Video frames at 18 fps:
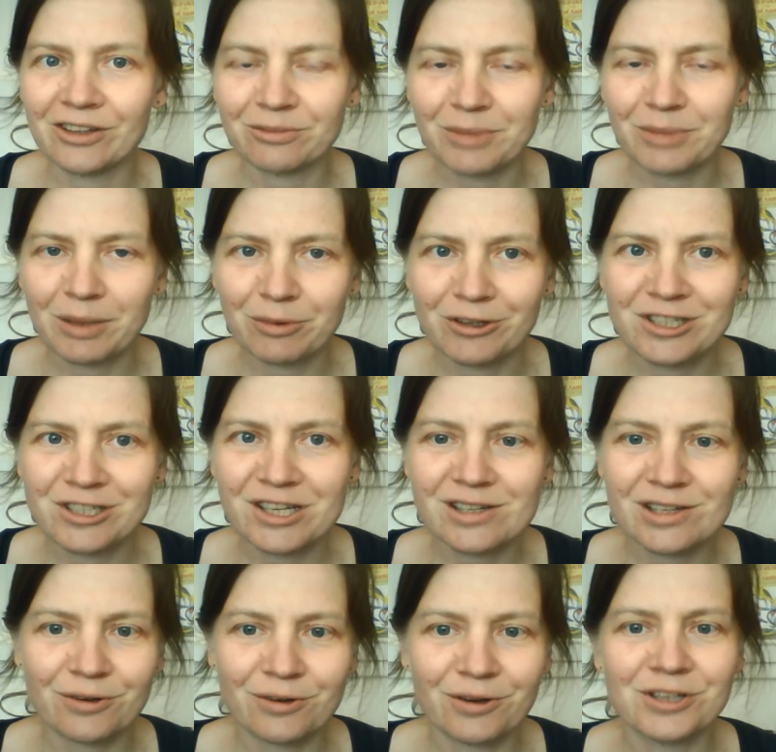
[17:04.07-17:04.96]
my projects
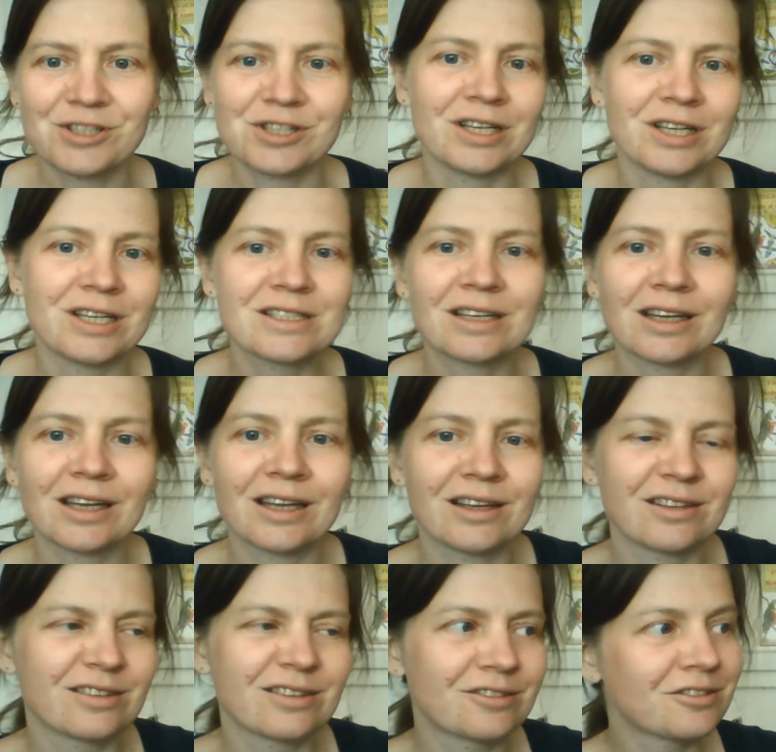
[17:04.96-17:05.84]
are urgent, it's
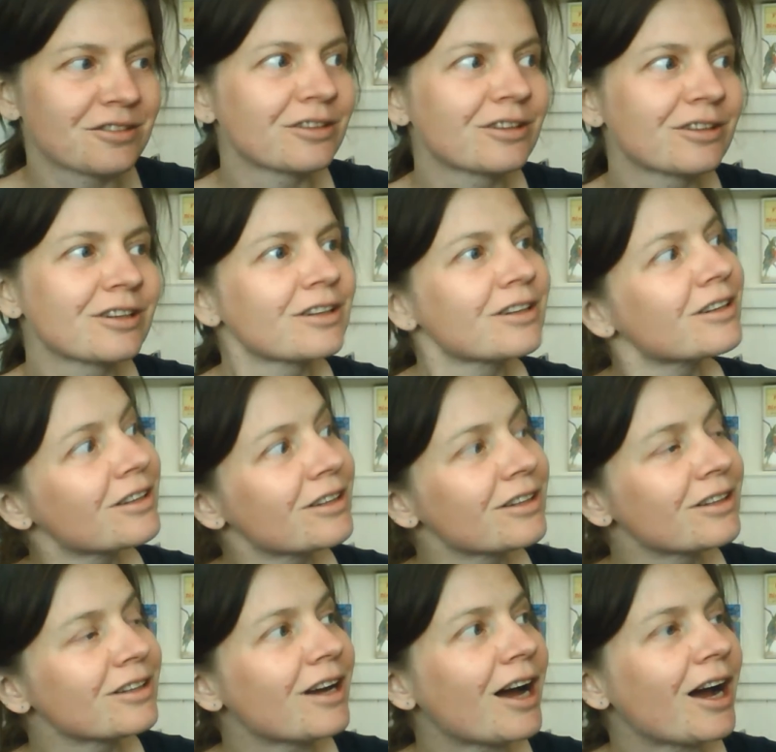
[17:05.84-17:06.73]
least
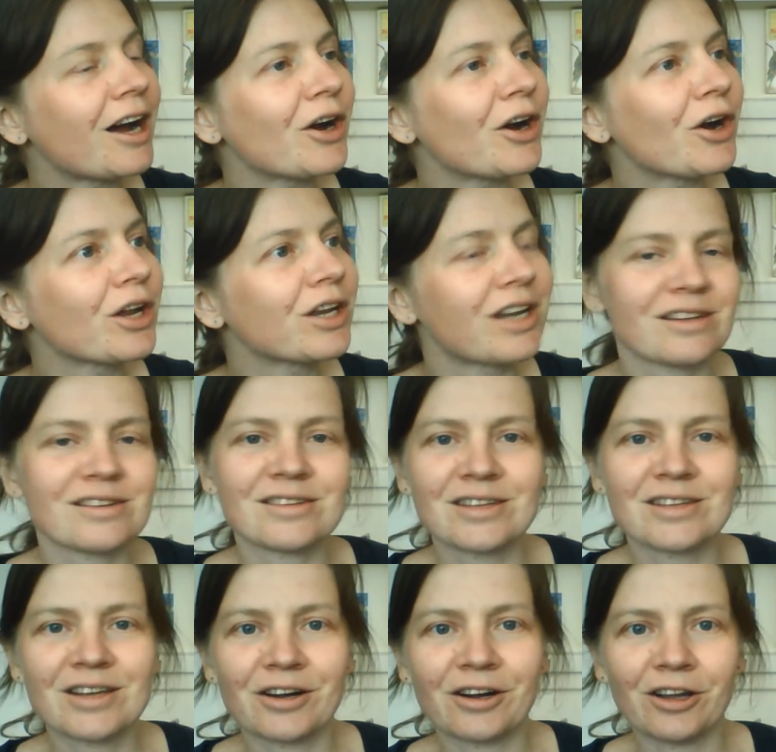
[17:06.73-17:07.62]

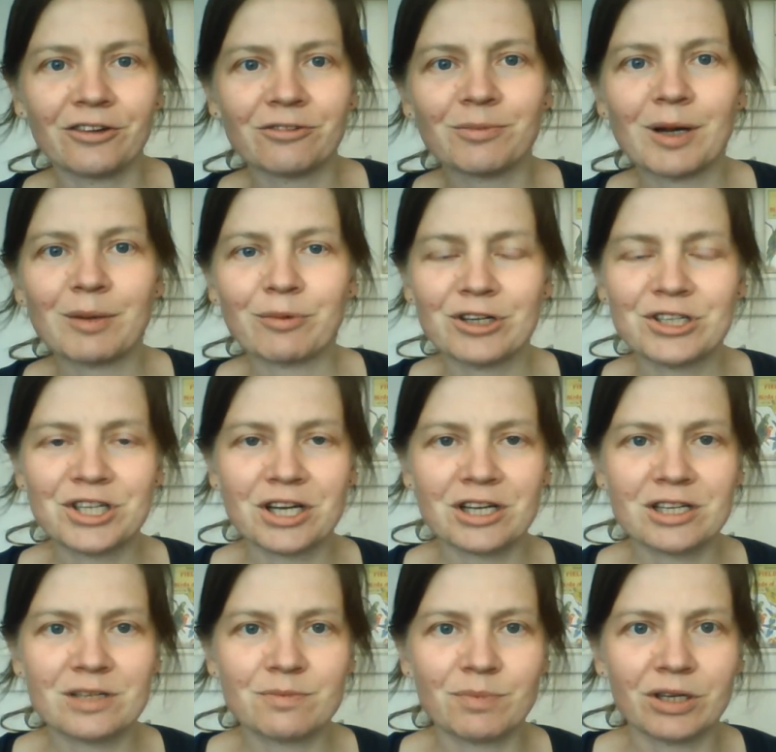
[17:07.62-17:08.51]
necessary of my
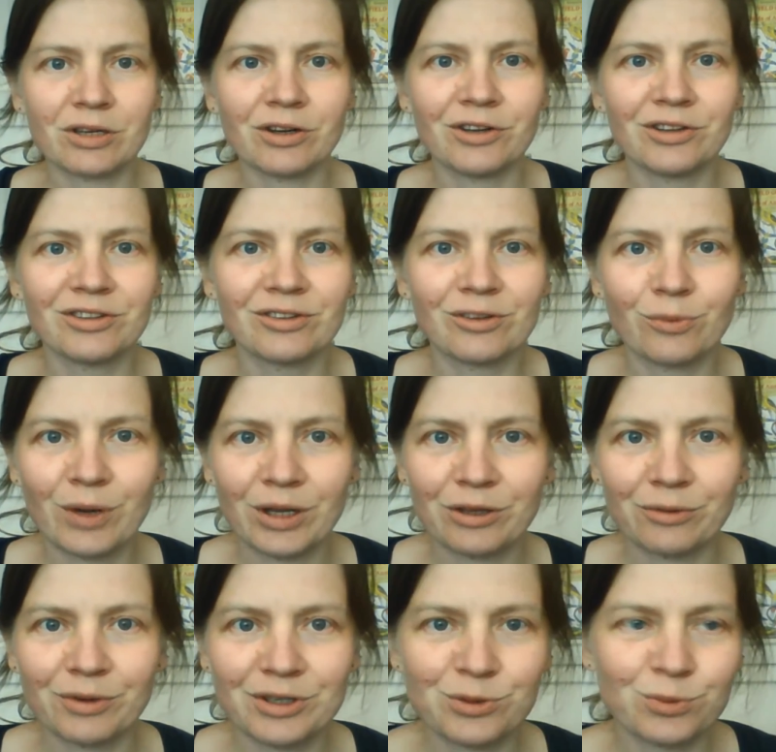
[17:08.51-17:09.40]
projects because the
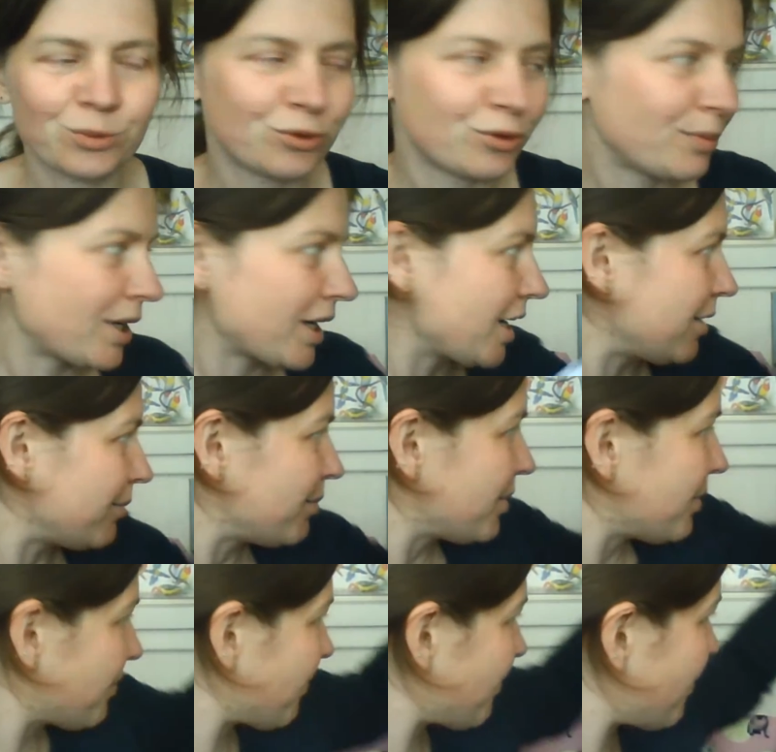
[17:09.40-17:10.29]
weather is warming up.
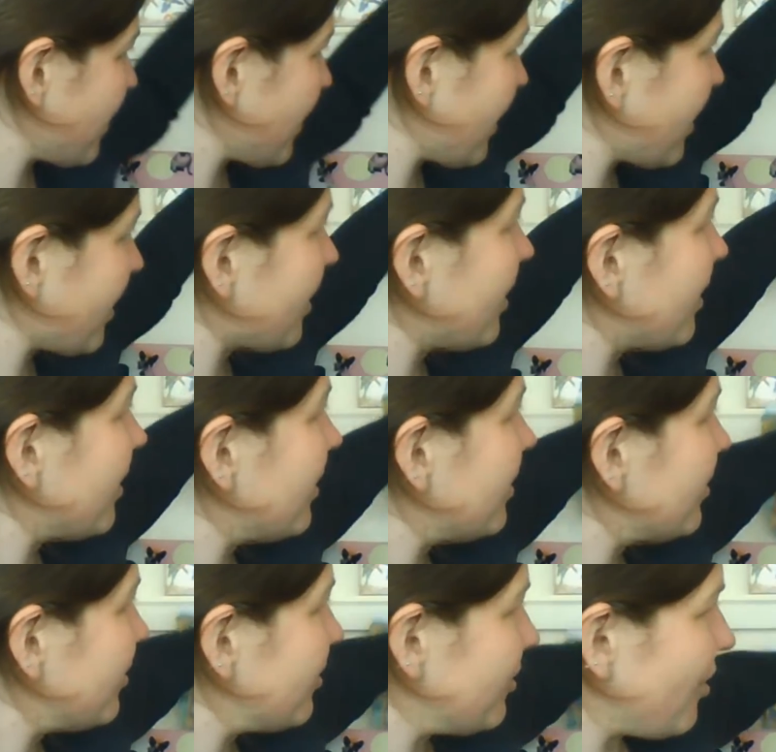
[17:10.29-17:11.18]

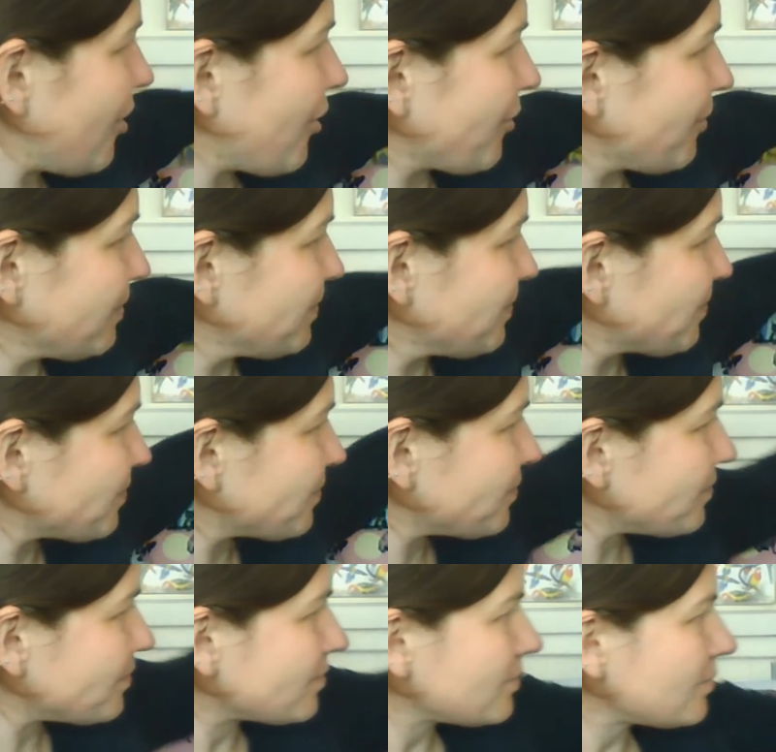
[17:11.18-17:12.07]
So I
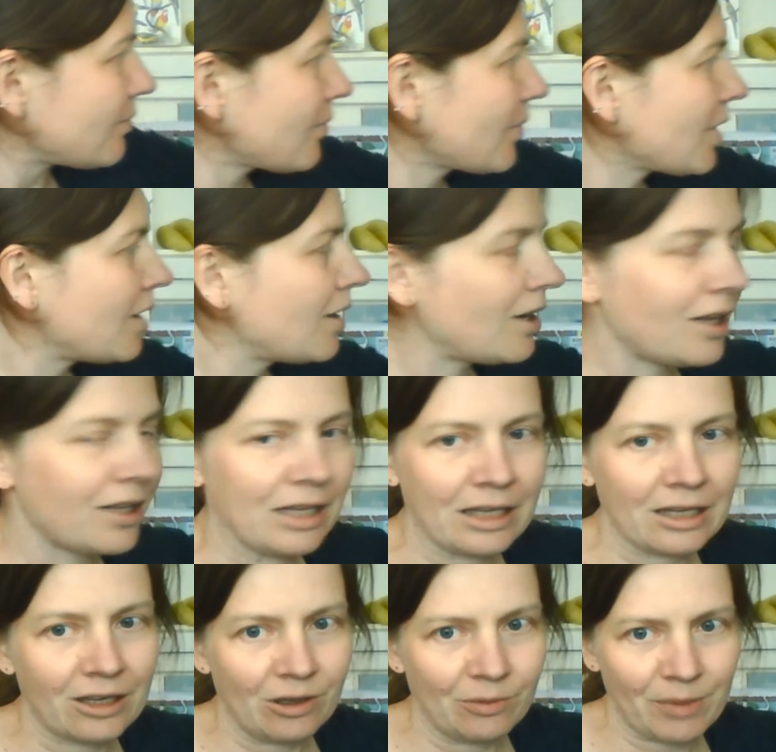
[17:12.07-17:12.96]
think
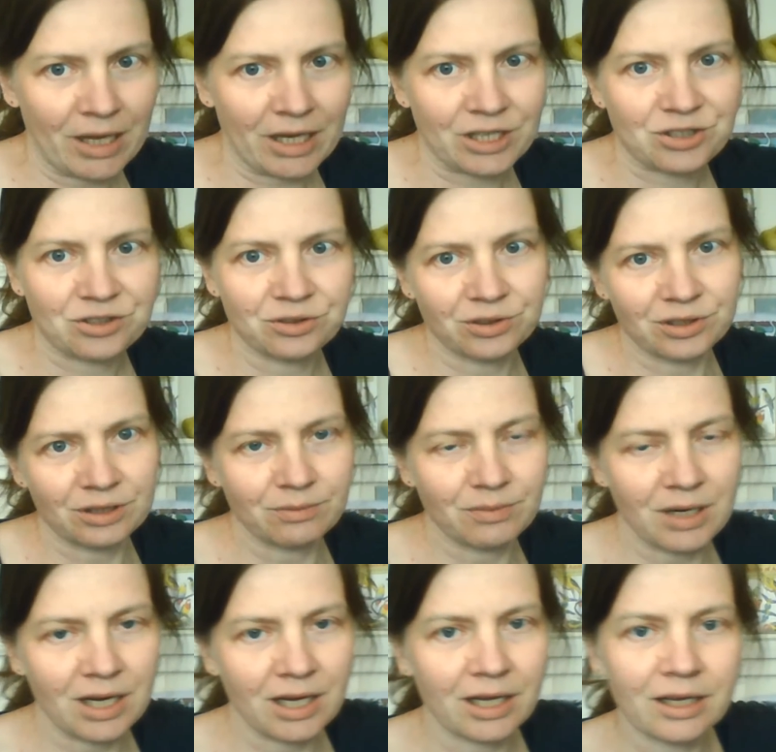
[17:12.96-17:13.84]
I'll make sure that
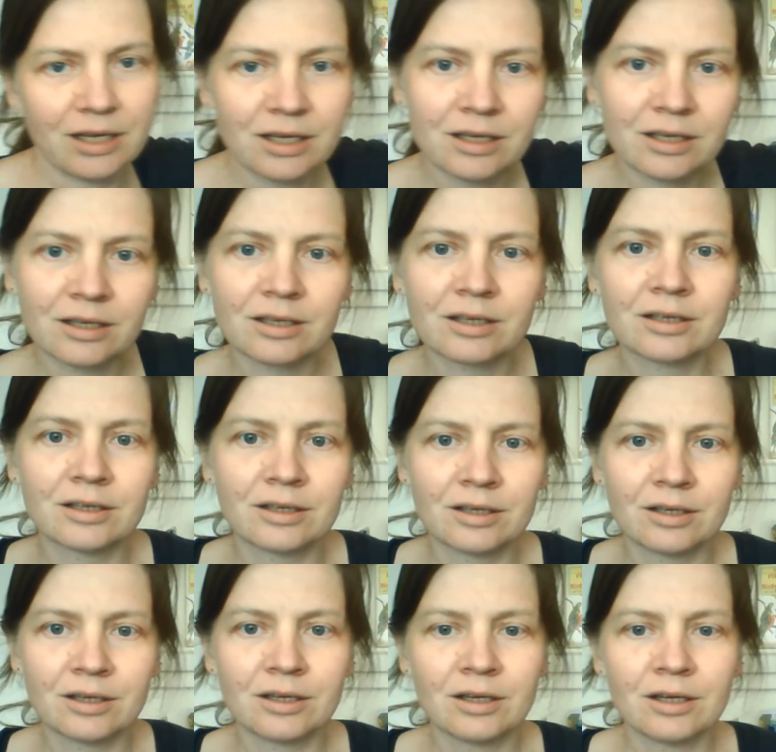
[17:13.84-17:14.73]
my
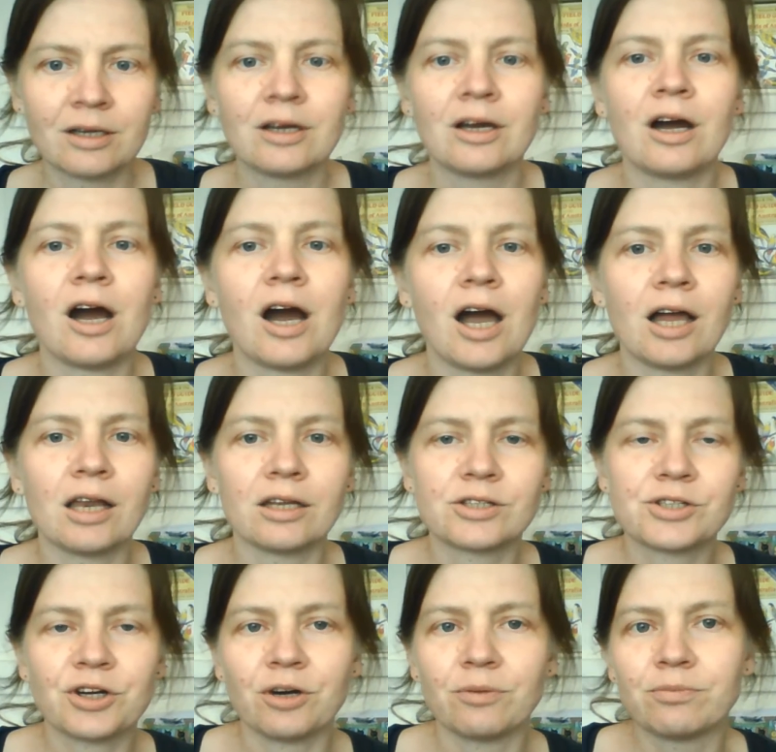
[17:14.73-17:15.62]
Isla
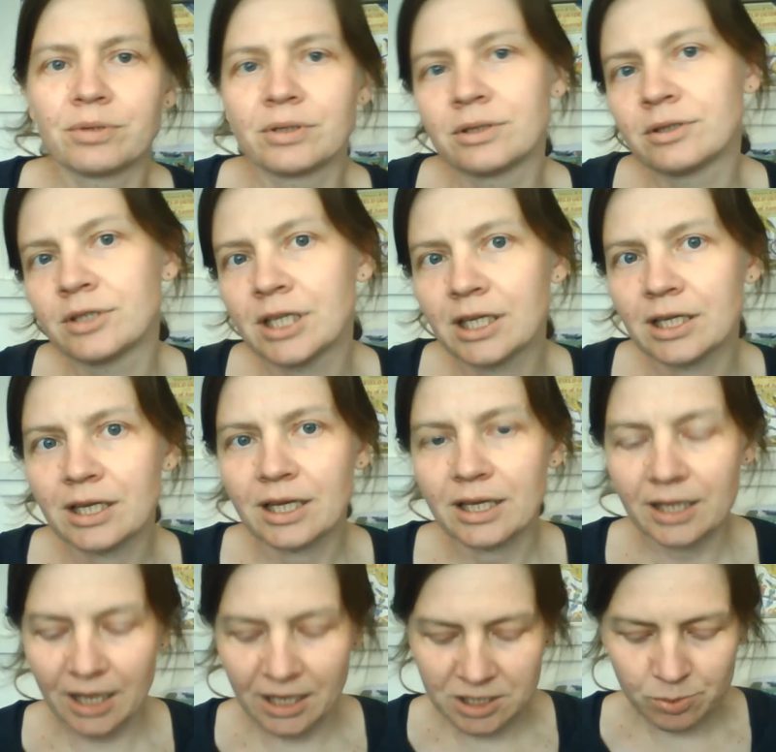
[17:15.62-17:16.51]
top
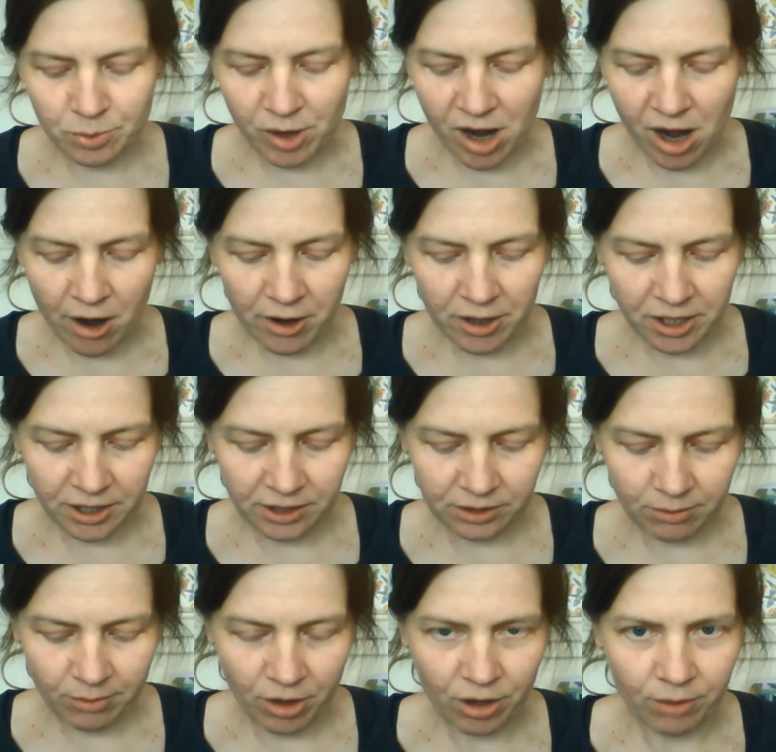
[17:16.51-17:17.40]
gets priority at the
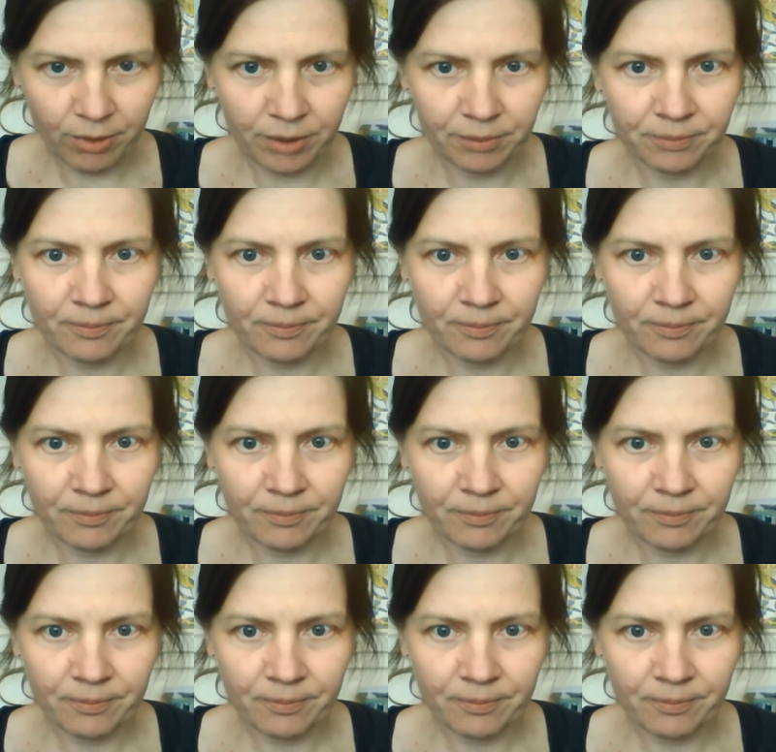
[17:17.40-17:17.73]
moment.